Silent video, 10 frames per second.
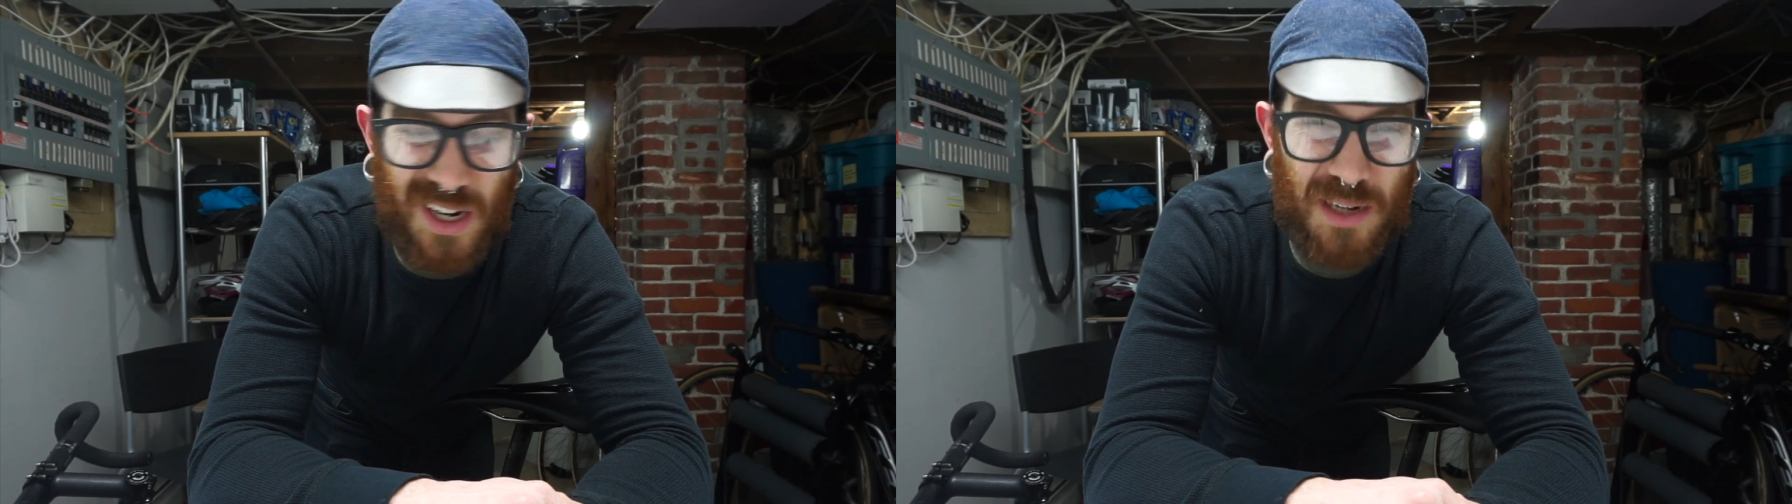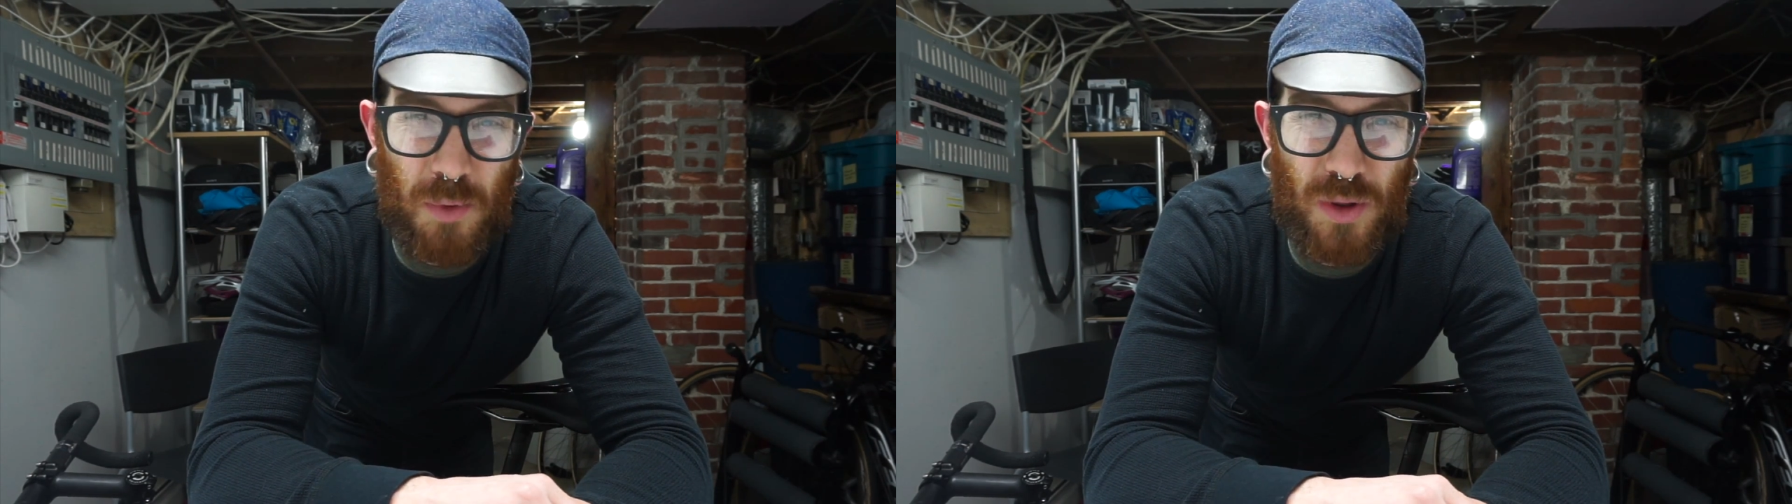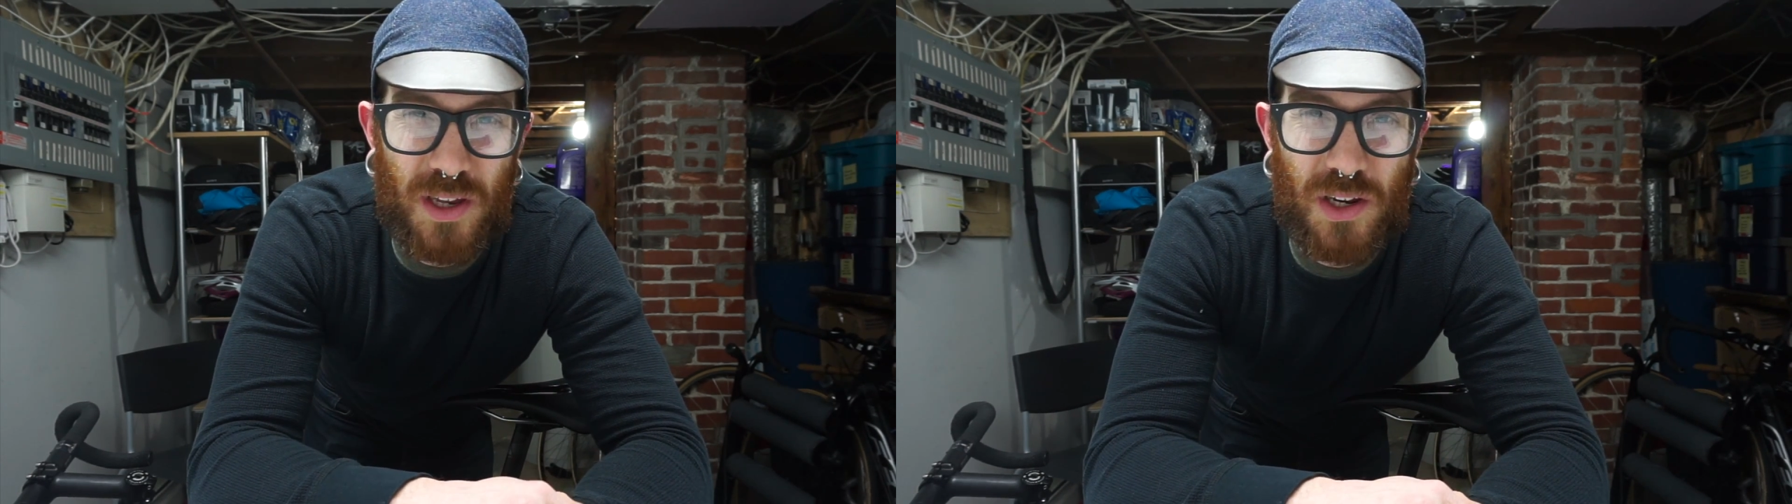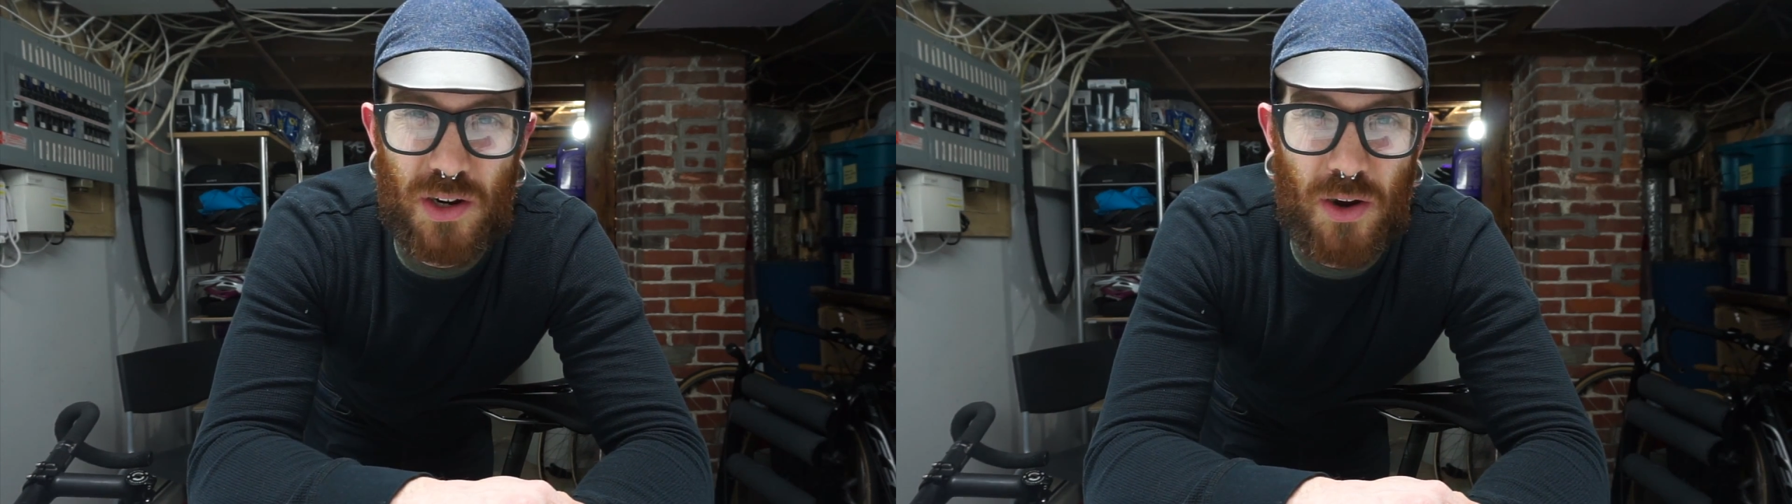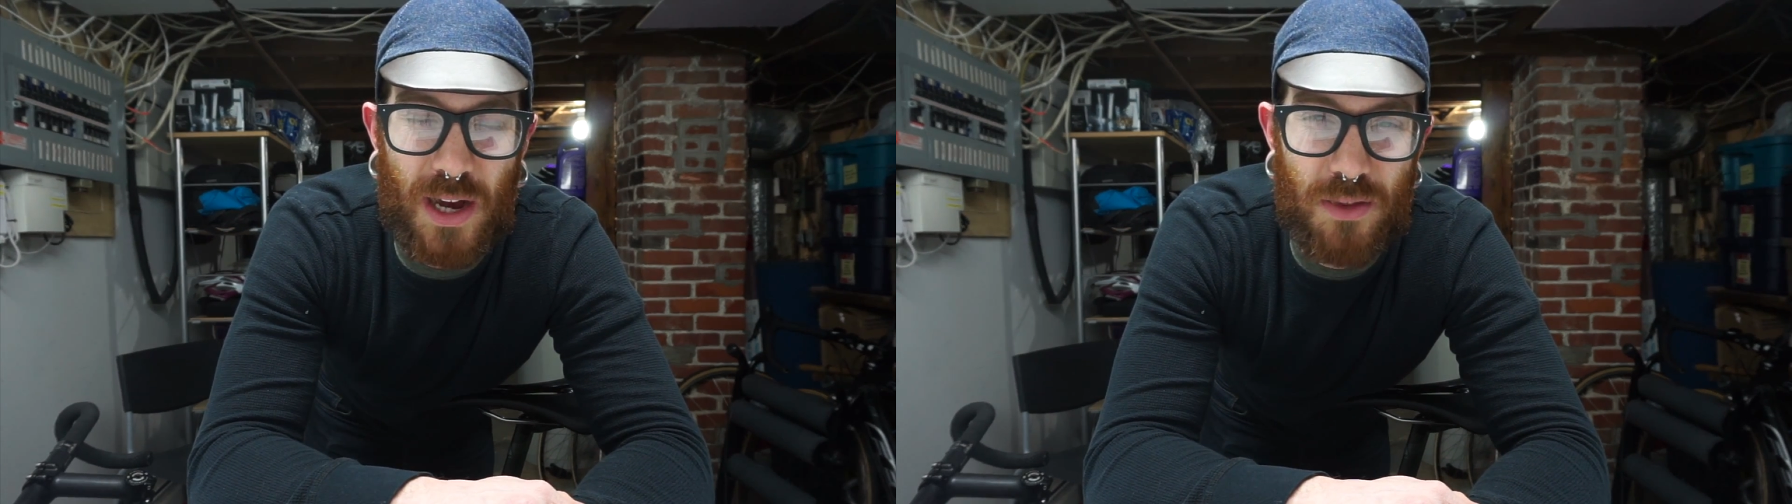any more than, you
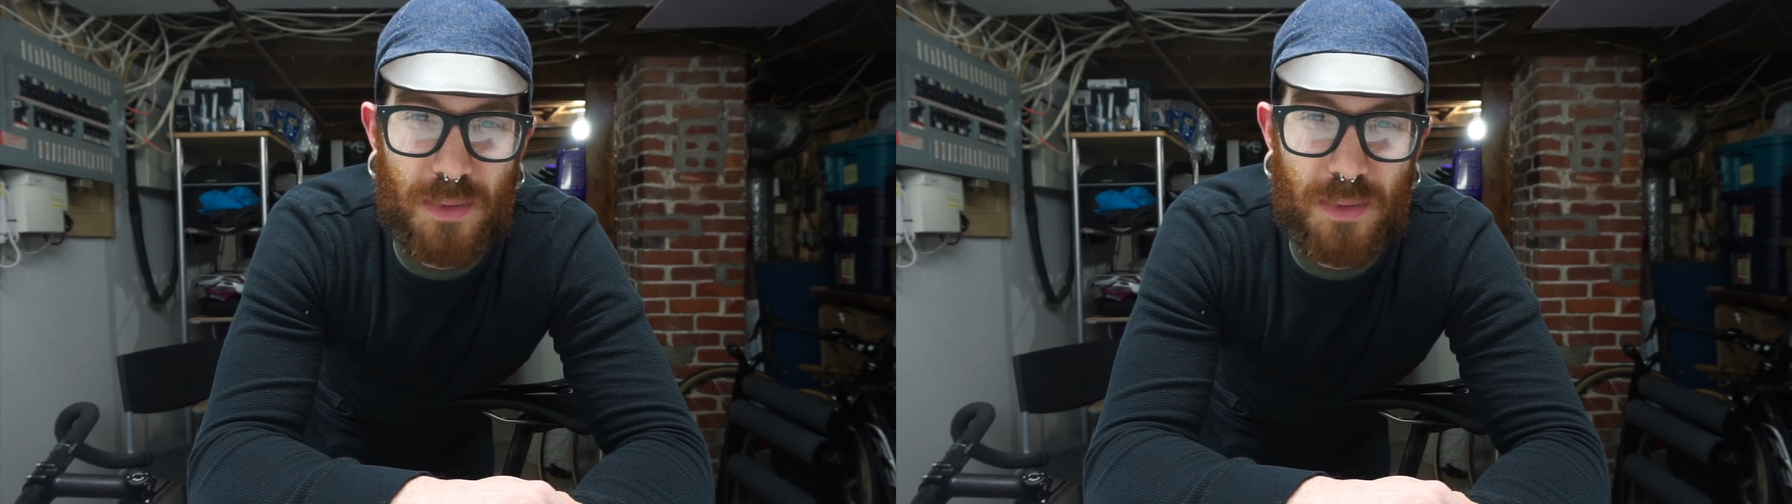know, how the